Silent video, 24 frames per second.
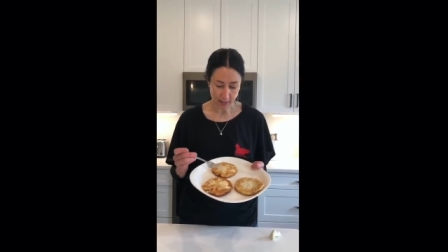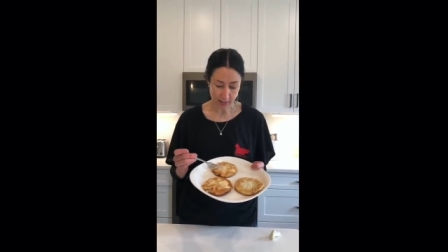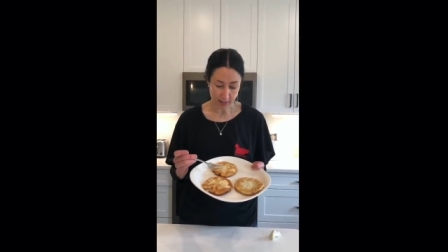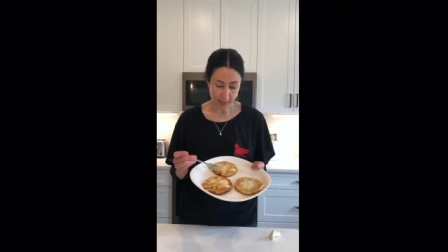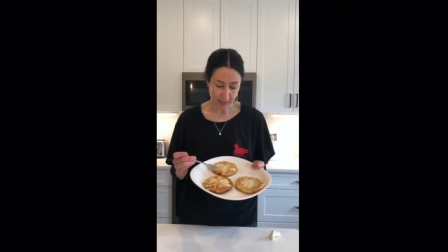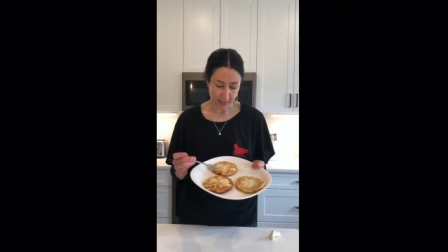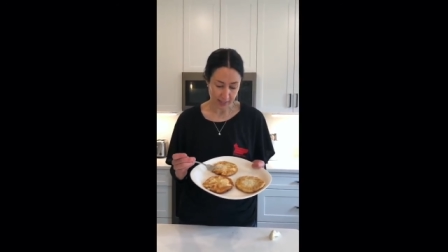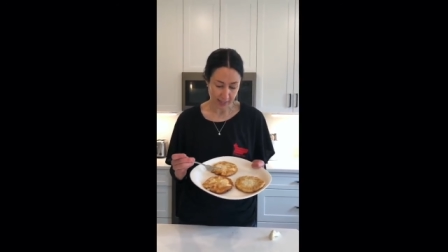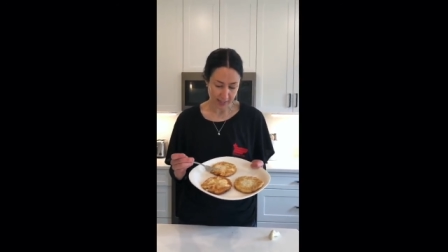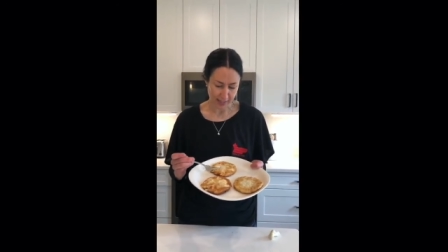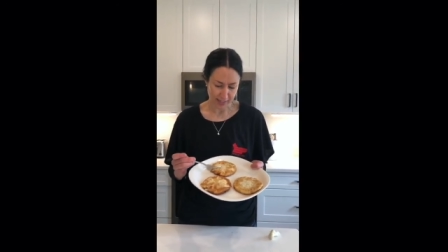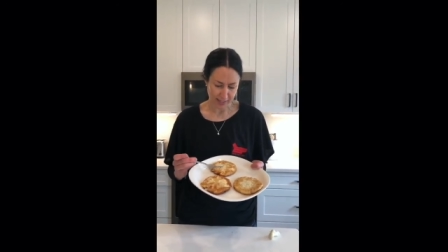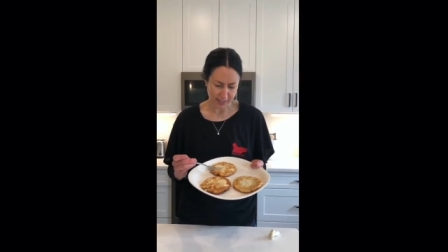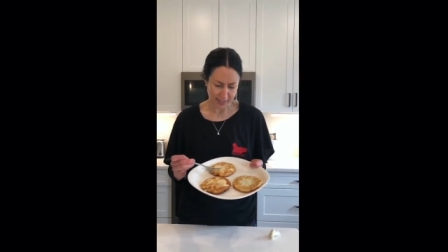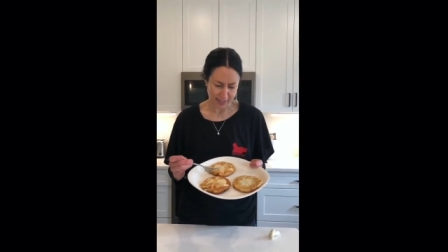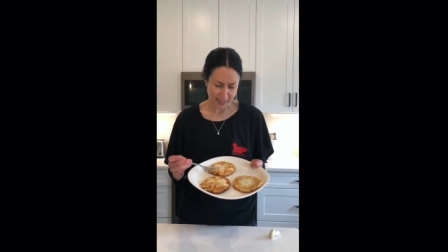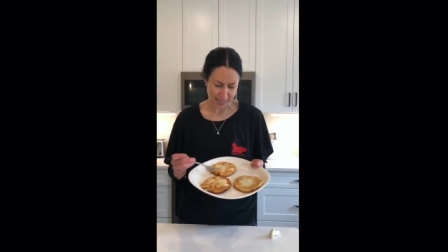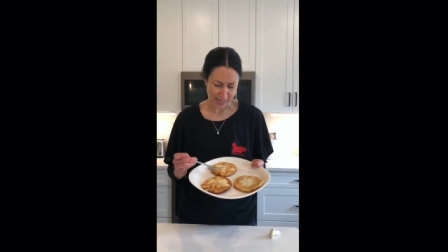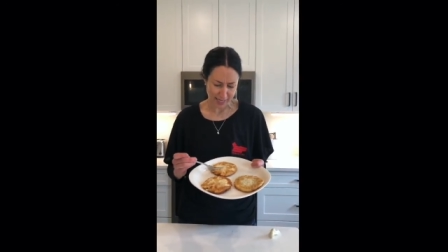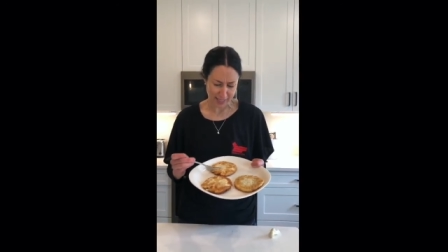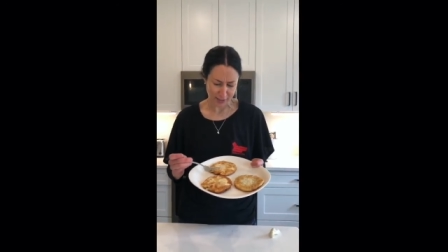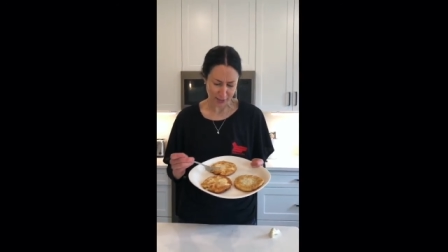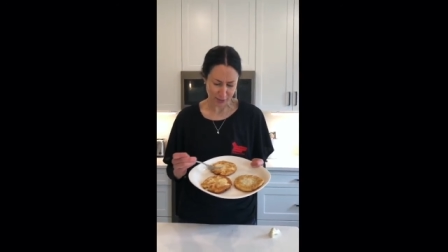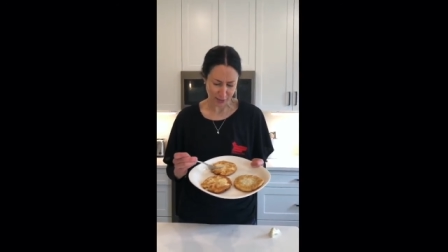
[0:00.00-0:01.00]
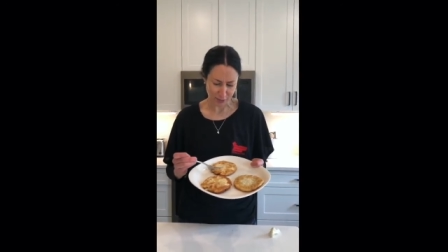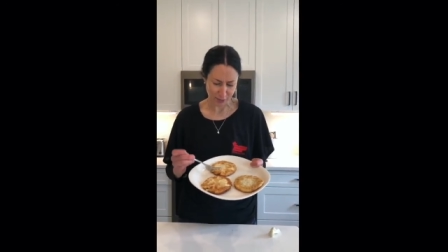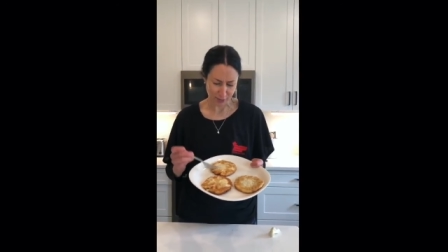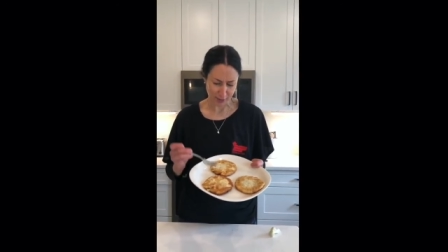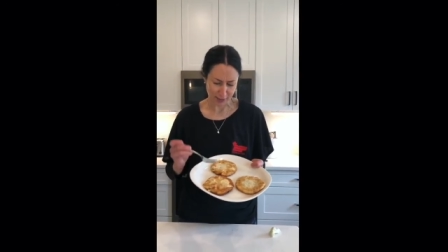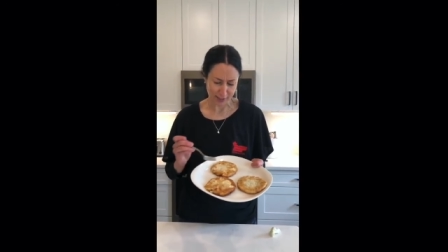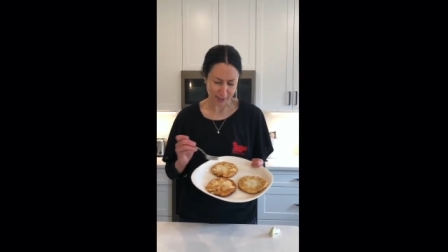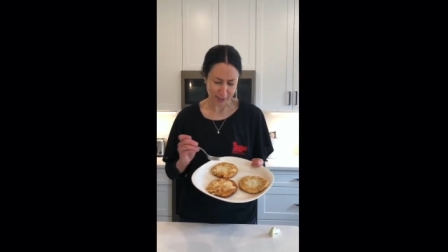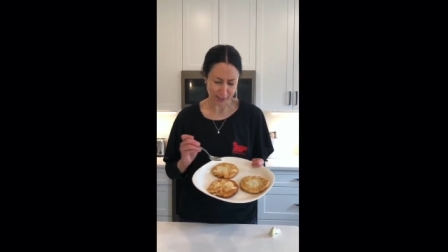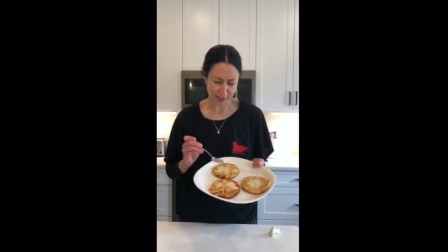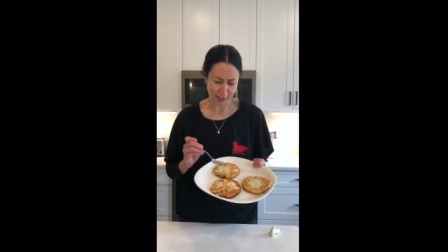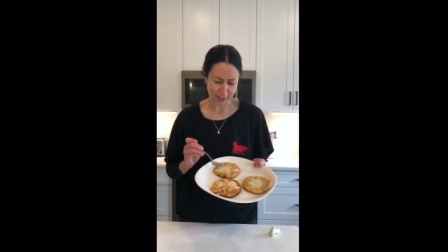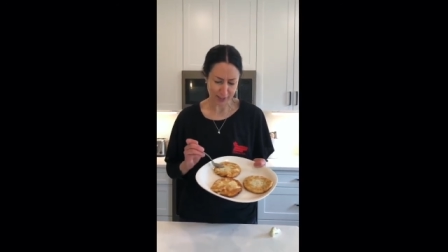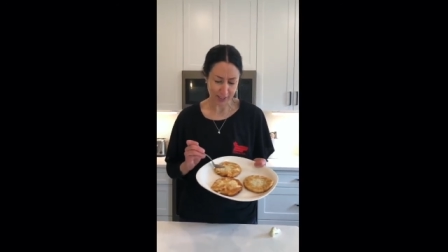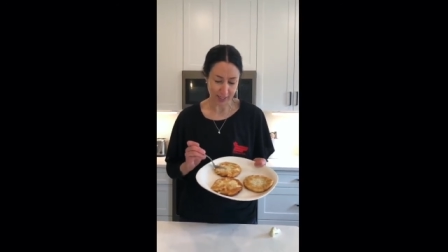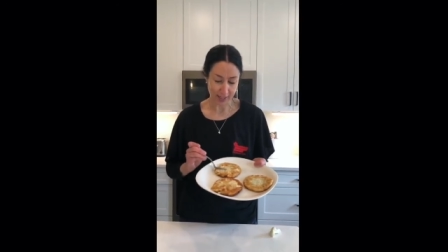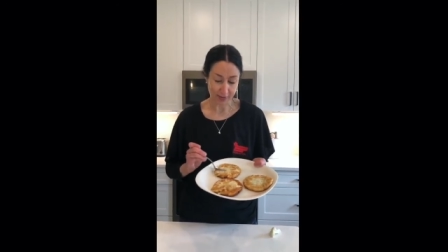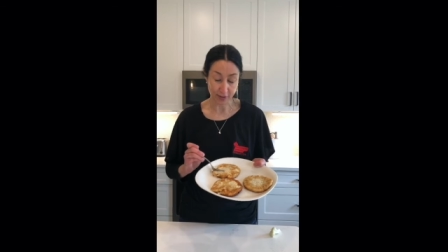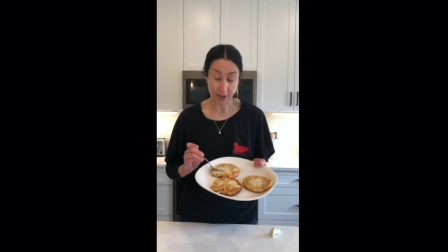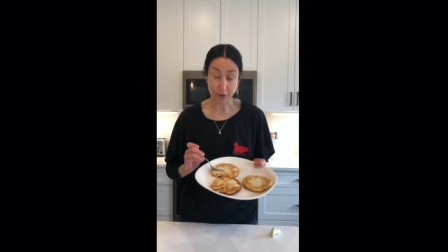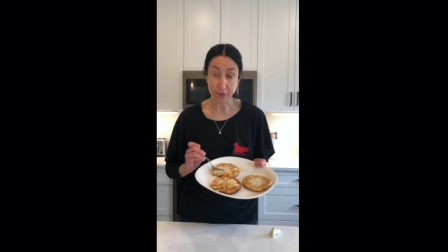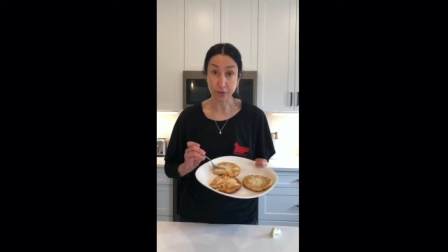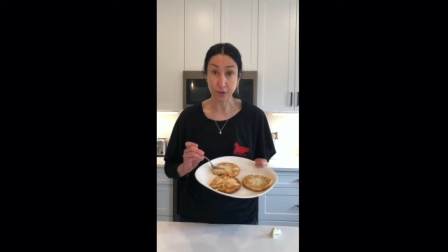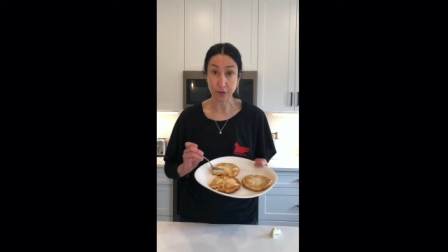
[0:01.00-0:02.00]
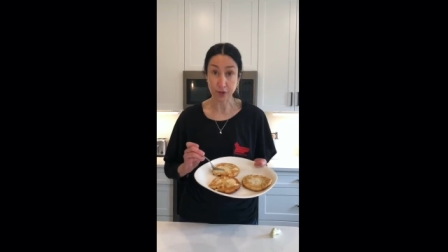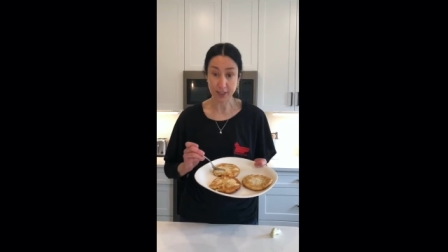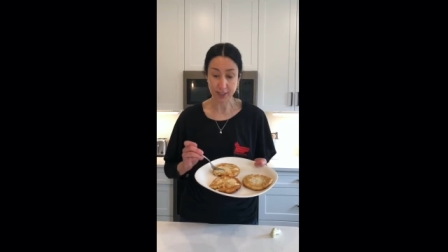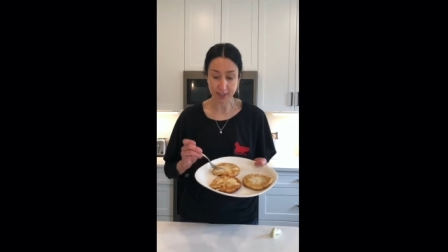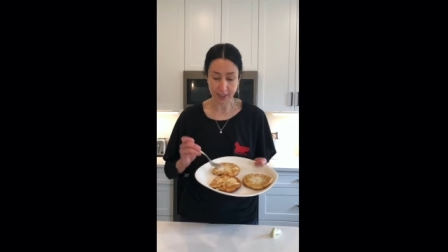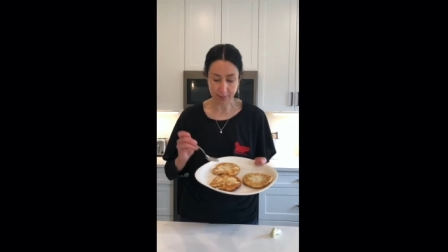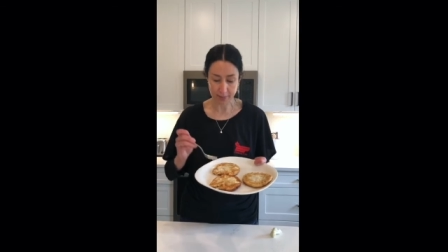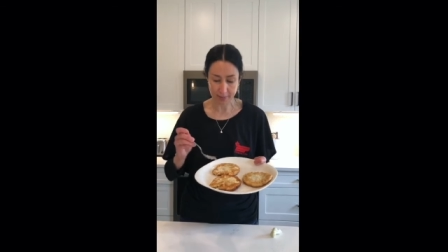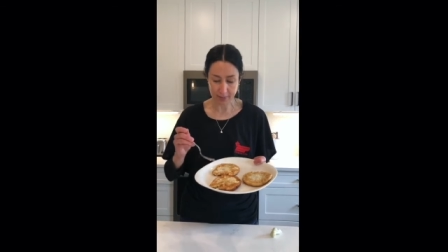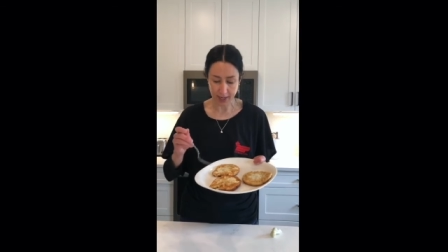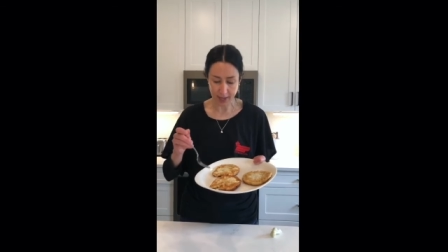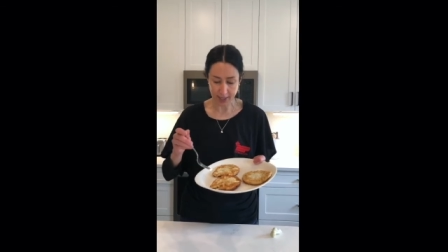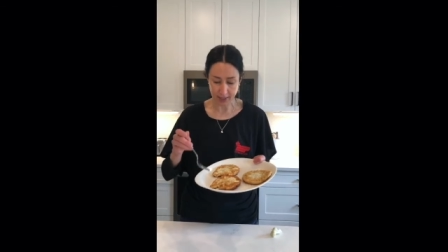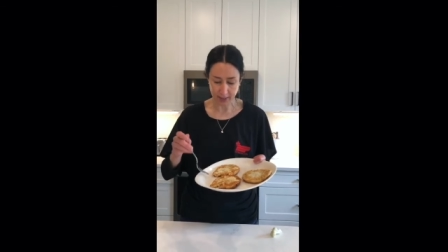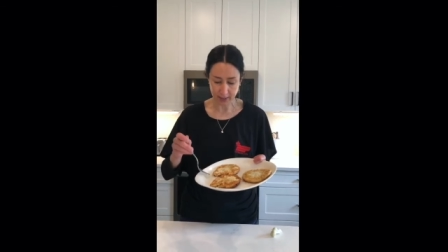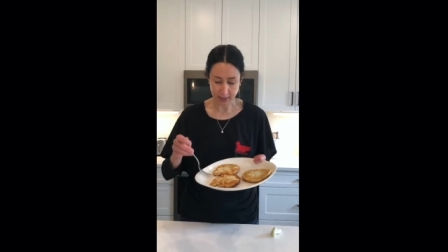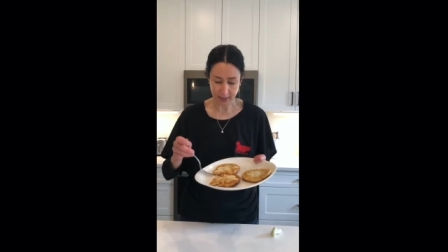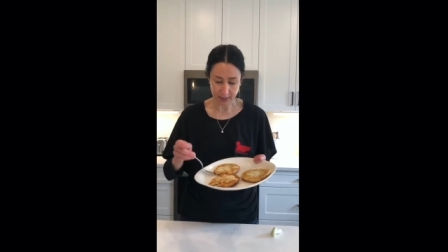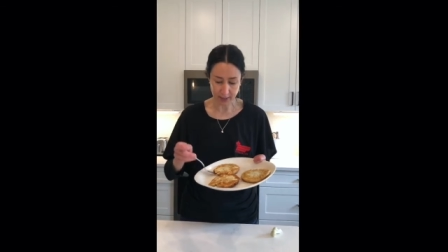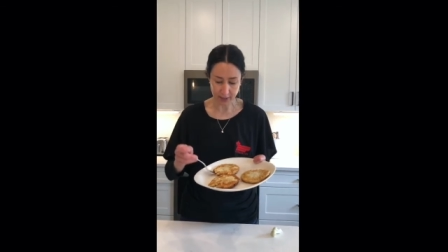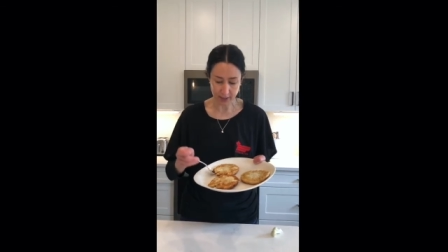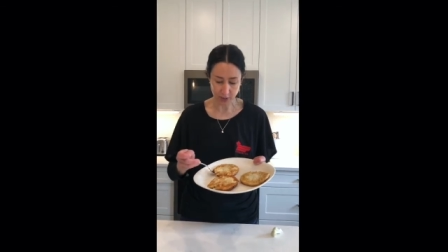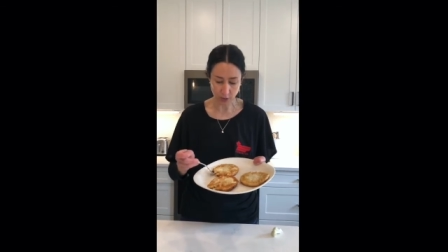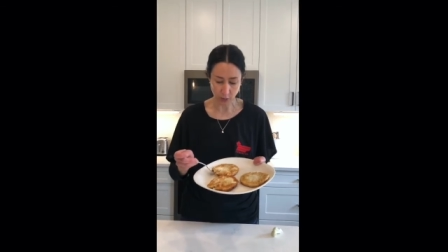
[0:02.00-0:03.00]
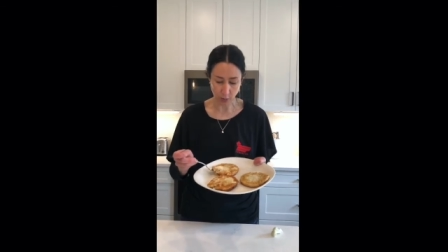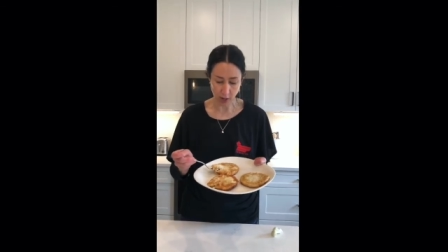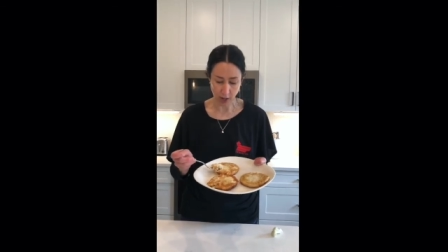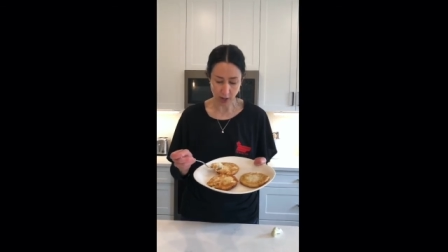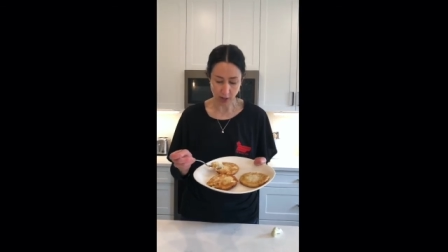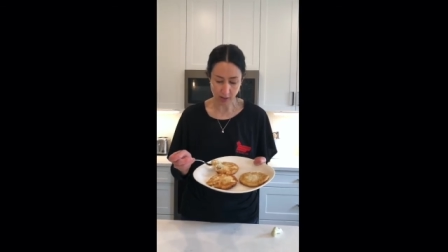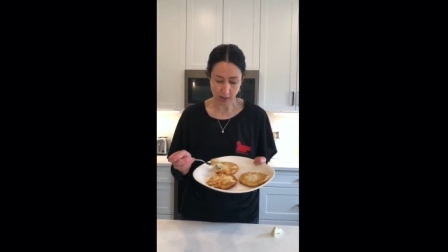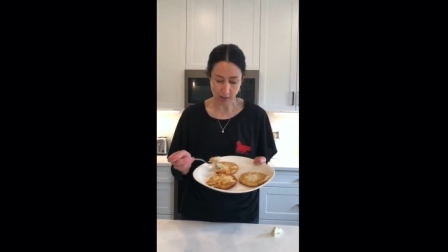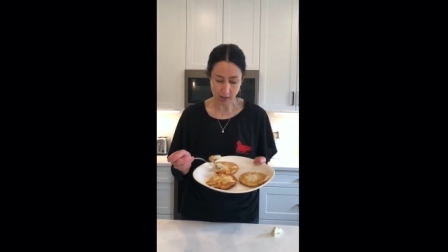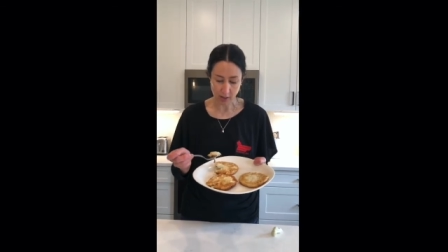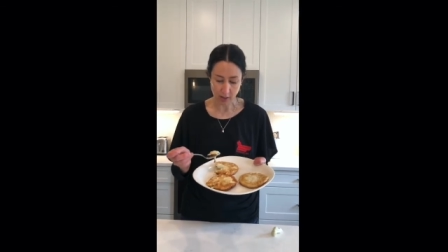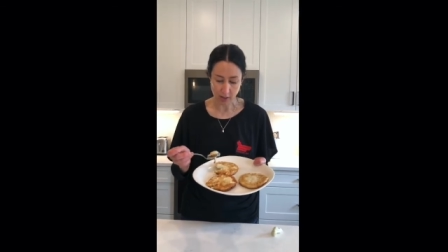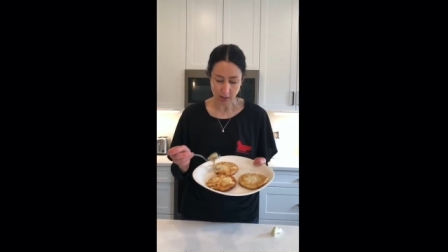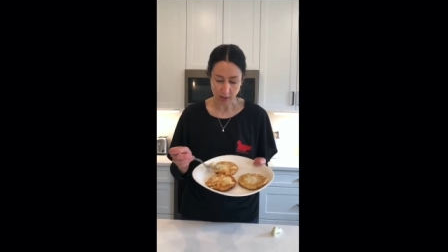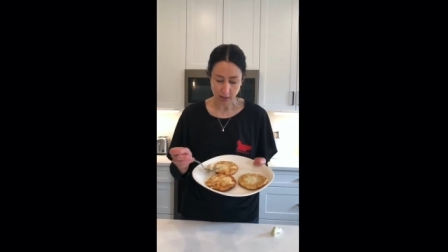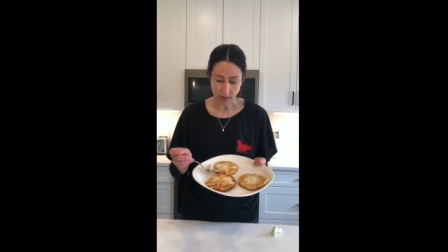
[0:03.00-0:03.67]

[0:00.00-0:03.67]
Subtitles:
it tastes really good, and they freeze up nicely as well.